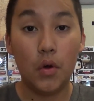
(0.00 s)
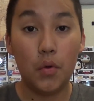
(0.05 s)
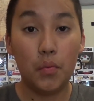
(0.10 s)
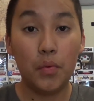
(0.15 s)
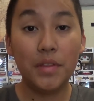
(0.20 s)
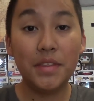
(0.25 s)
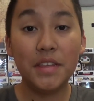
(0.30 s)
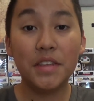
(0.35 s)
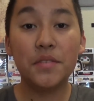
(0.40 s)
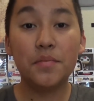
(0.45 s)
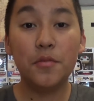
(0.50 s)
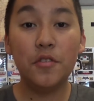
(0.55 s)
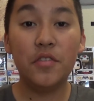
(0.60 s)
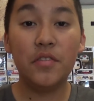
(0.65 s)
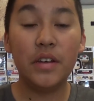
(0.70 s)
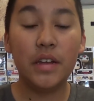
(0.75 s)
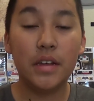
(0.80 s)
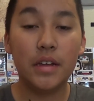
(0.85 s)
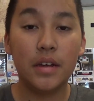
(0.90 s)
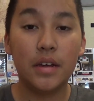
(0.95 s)
With this
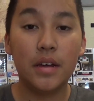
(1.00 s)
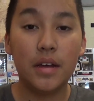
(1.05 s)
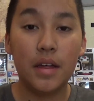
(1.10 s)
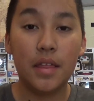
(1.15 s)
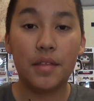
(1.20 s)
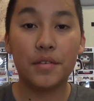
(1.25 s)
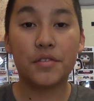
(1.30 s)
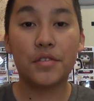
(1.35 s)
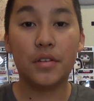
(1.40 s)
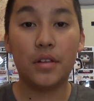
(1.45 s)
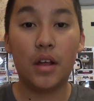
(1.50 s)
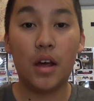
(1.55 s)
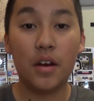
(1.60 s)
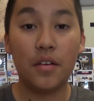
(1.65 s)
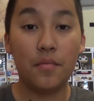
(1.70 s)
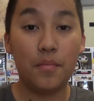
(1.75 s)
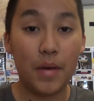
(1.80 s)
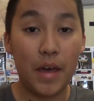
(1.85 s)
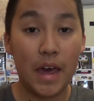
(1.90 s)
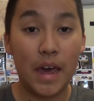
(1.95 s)
movie, there's a lot
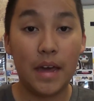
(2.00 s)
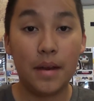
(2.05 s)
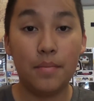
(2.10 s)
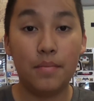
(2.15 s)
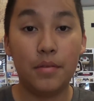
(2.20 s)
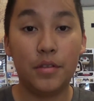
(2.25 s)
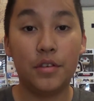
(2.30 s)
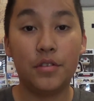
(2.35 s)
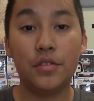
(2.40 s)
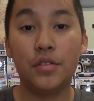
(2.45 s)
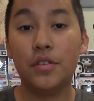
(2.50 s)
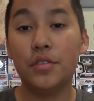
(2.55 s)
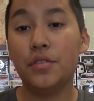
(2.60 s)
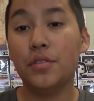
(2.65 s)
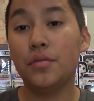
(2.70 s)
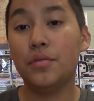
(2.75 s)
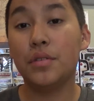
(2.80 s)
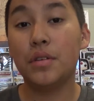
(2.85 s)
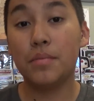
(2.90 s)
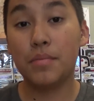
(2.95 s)
of bad, but there's
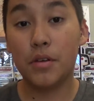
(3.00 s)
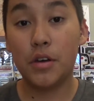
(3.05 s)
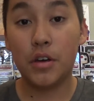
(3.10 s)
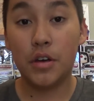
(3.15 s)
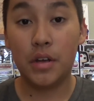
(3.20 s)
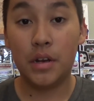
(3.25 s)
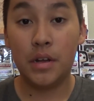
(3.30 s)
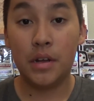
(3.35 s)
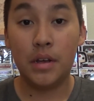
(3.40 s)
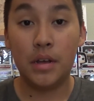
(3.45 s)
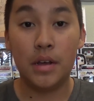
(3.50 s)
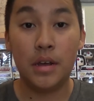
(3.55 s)
also some good.